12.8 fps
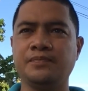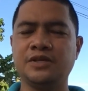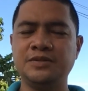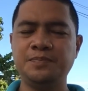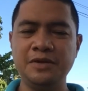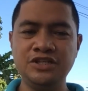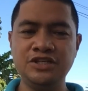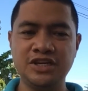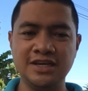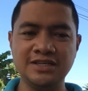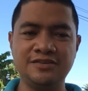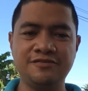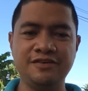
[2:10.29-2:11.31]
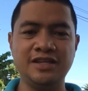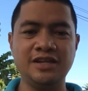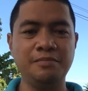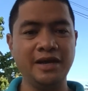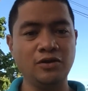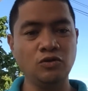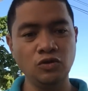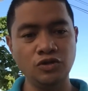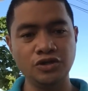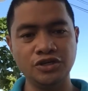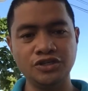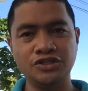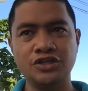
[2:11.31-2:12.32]
speeches written by
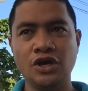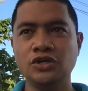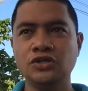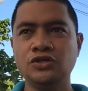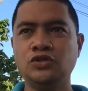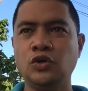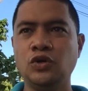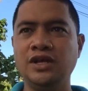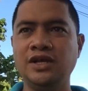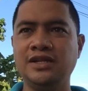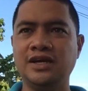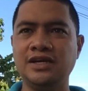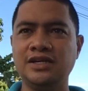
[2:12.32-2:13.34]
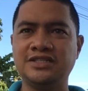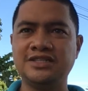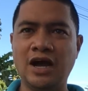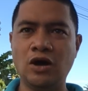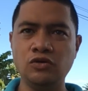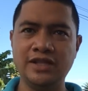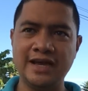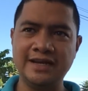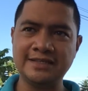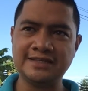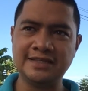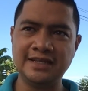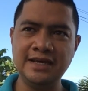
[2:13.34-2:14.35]
rulers during the Shao
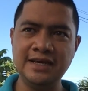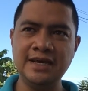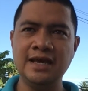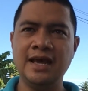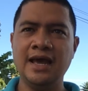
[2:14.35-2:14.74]
Dynasty,